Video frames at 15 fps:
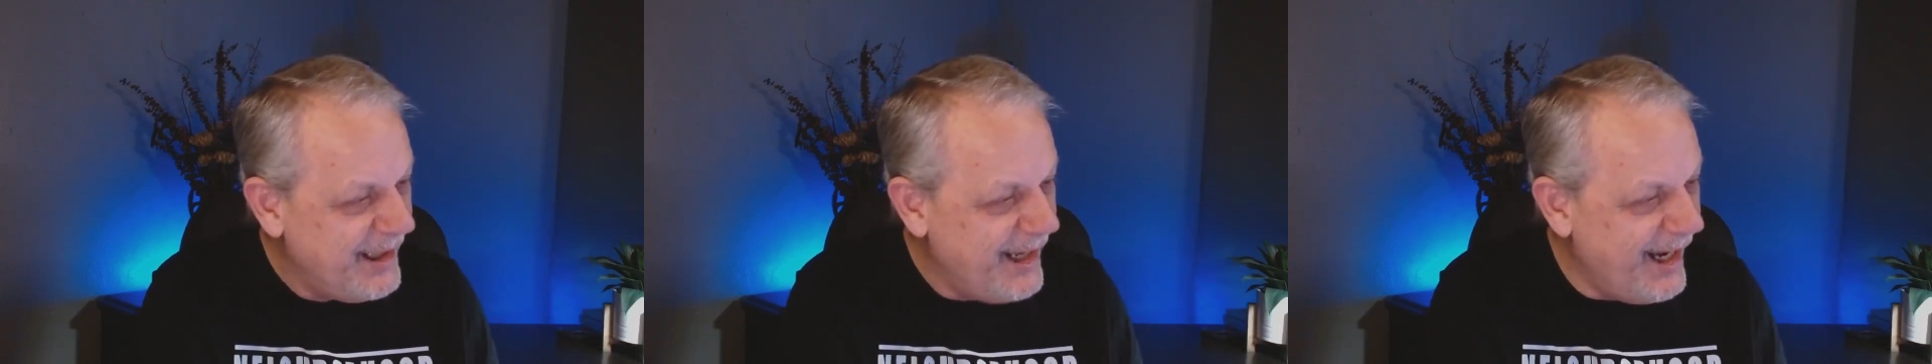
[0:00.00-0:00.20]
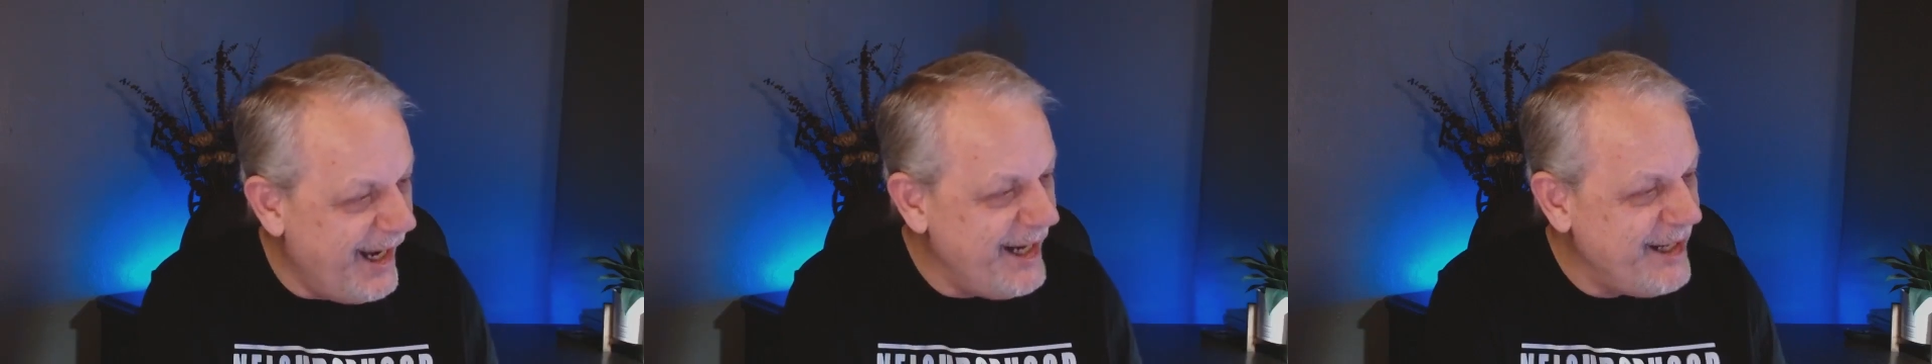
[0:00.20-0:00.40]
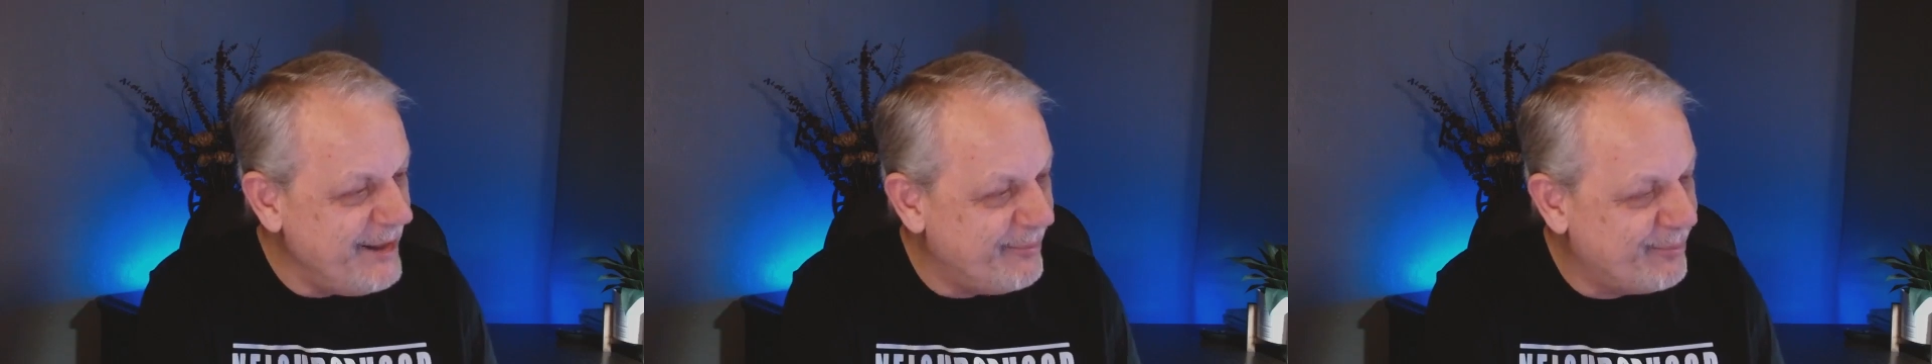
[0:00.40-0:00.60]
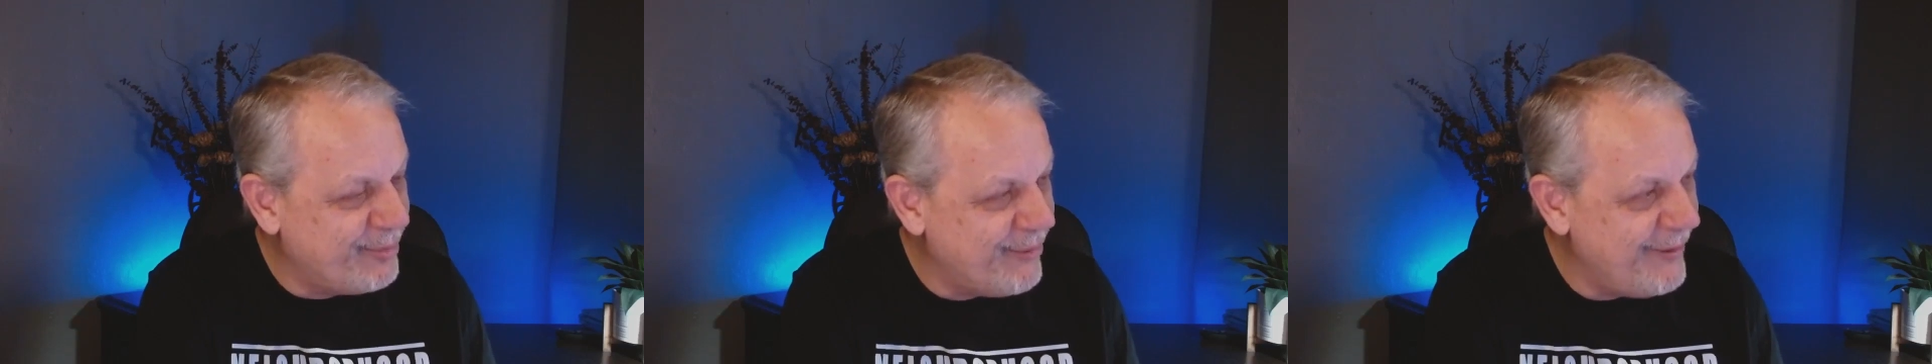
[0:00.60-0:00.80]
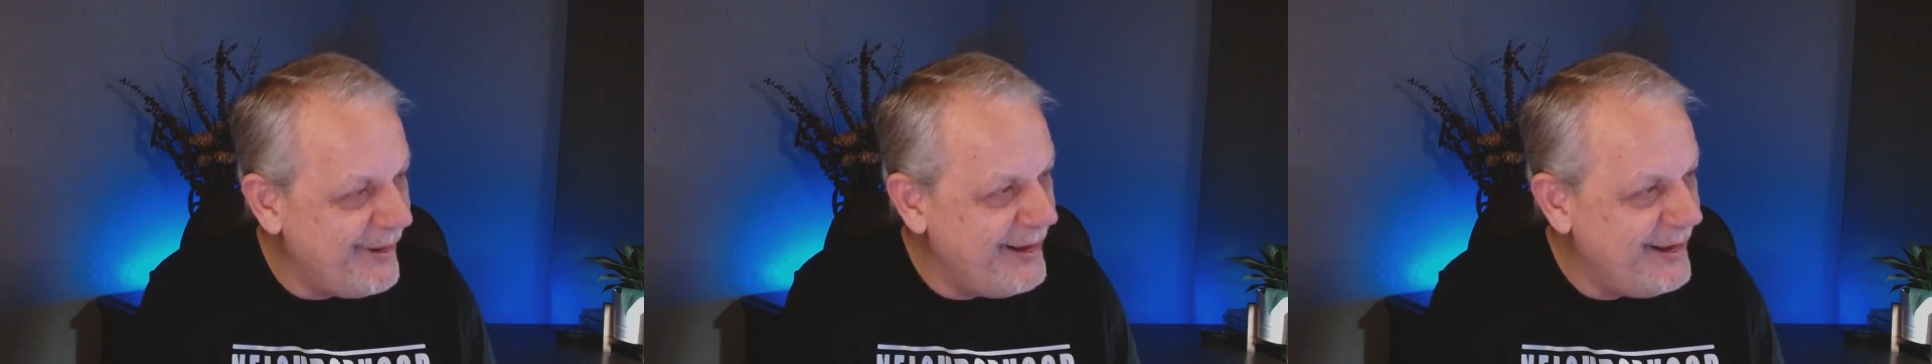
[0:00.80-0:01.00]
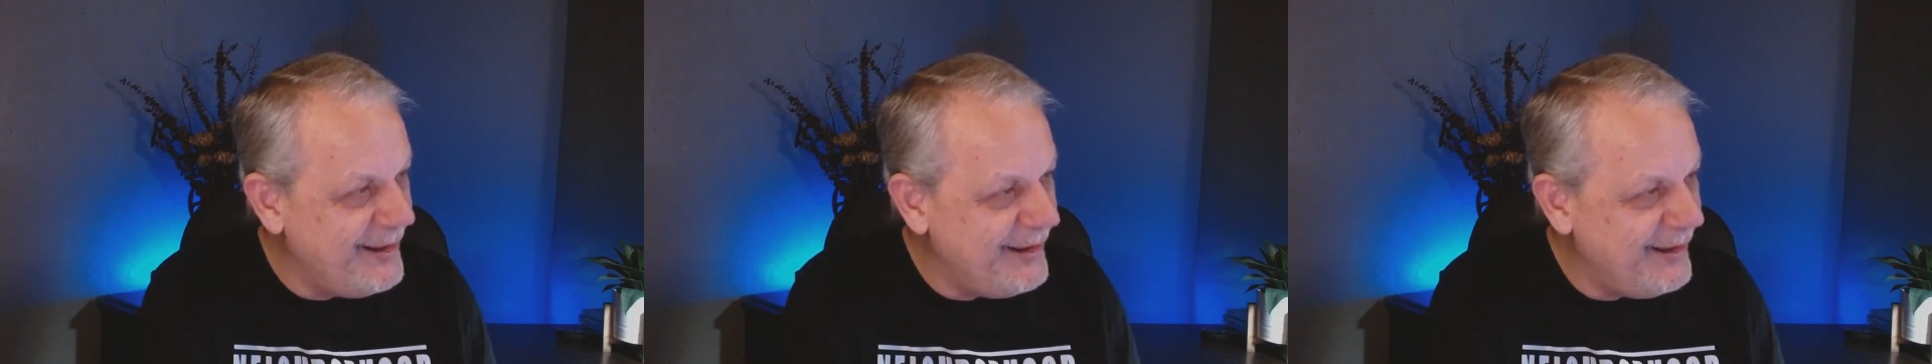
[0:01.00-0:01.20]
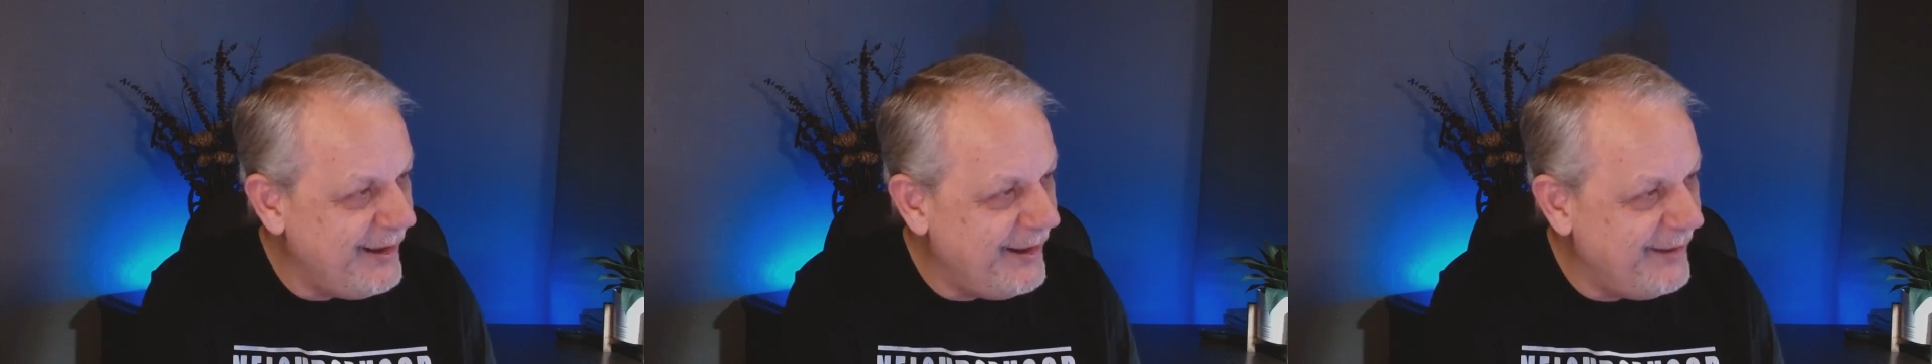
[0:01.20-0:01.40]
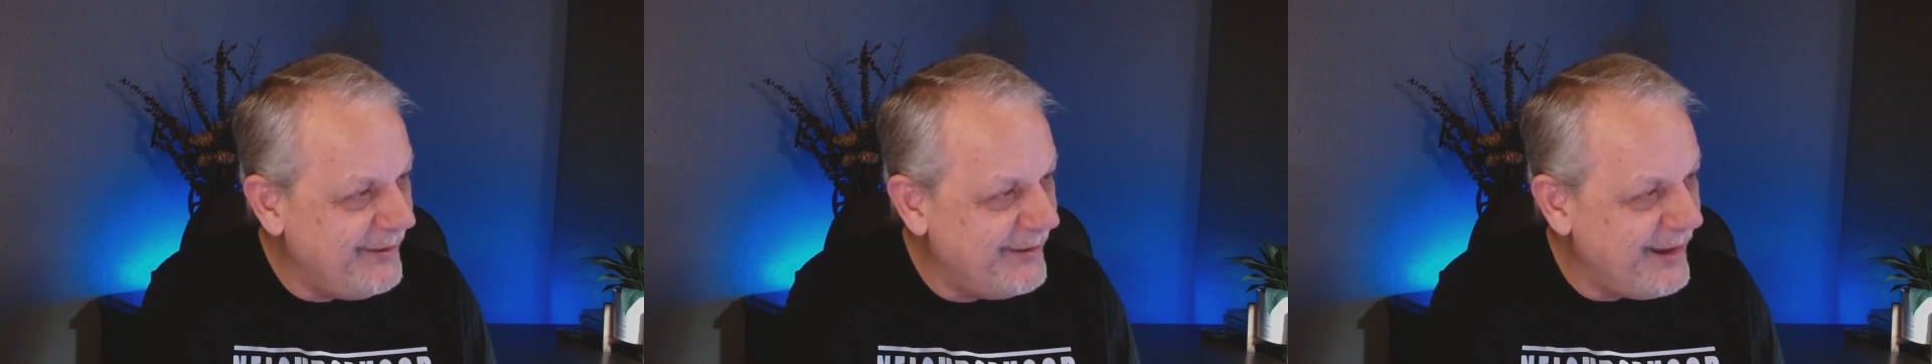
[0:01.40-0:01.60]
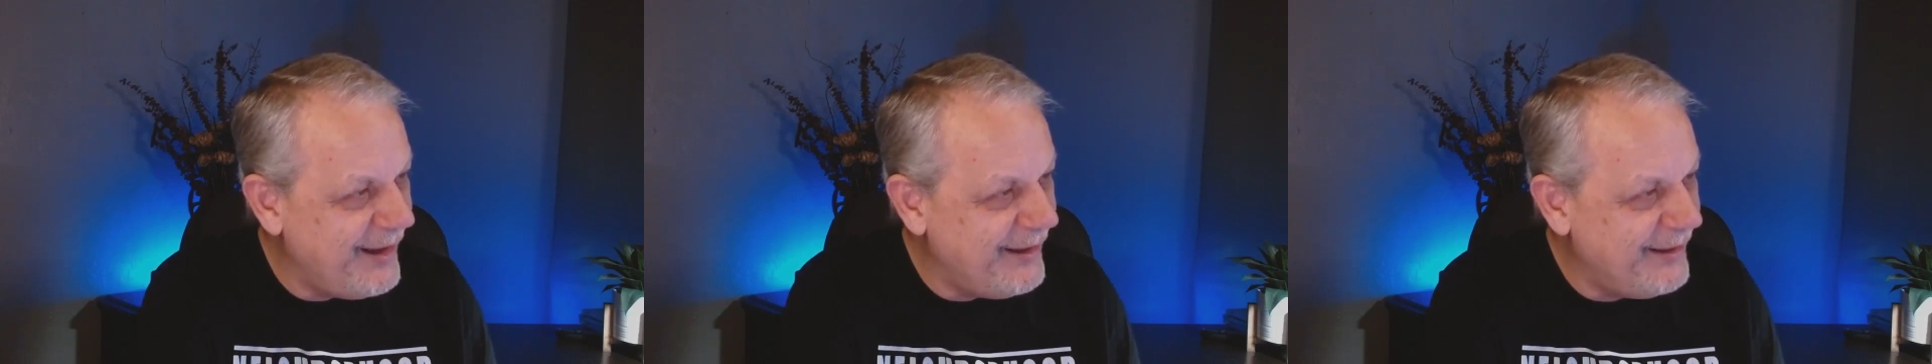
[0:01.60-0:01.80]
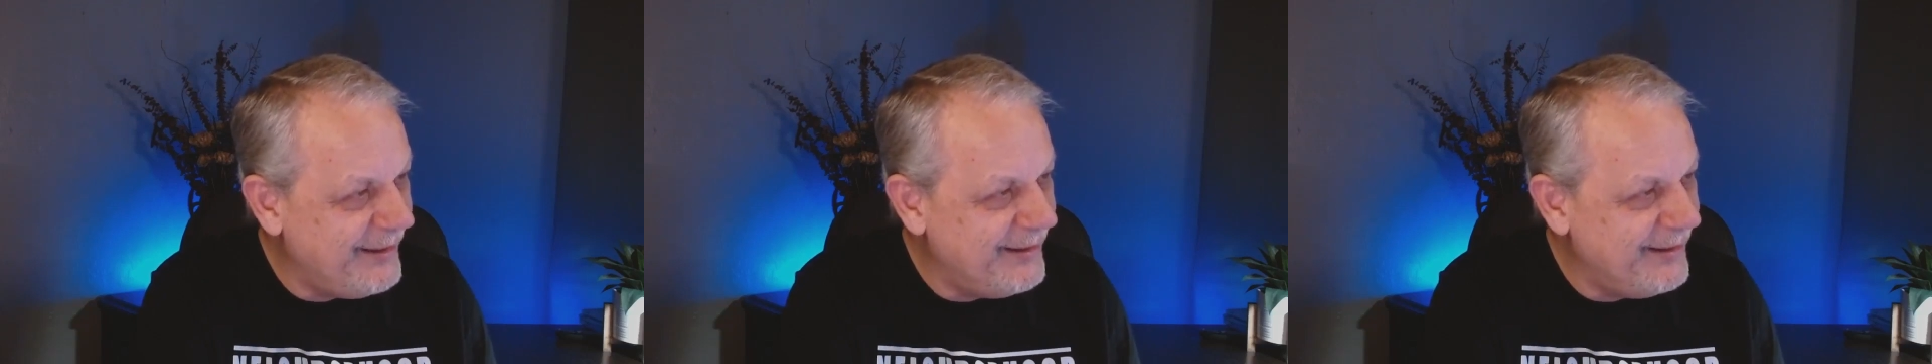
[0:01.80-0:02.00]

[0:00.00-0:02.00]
I am praying that